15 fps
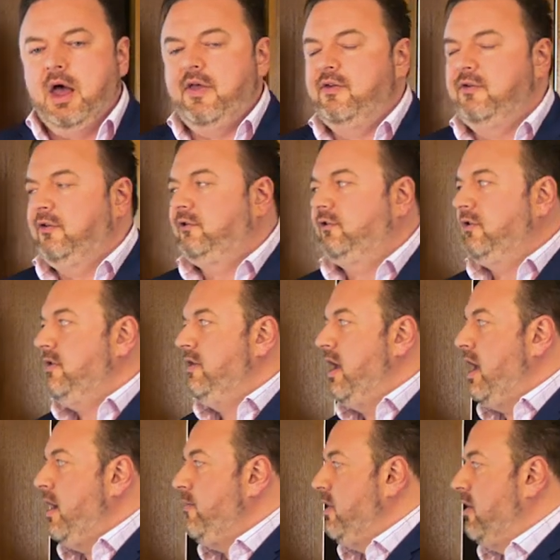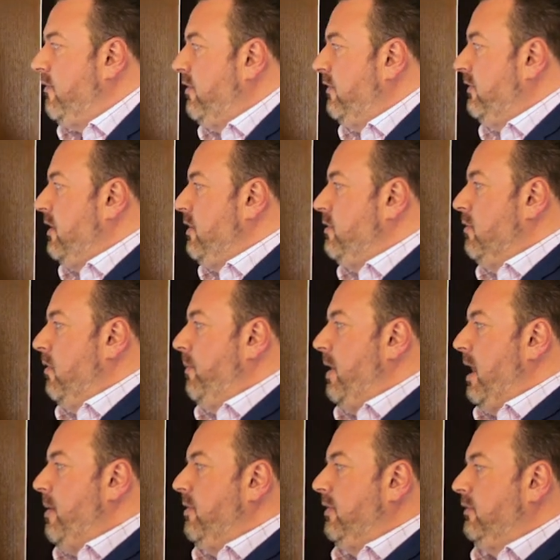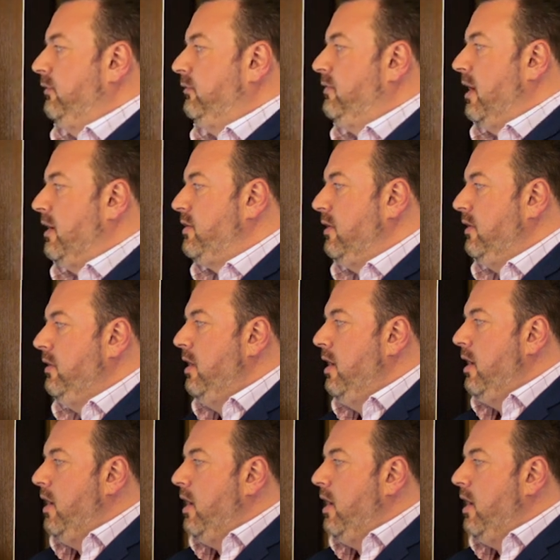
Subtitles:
And there's a tsunami of residential apartment construction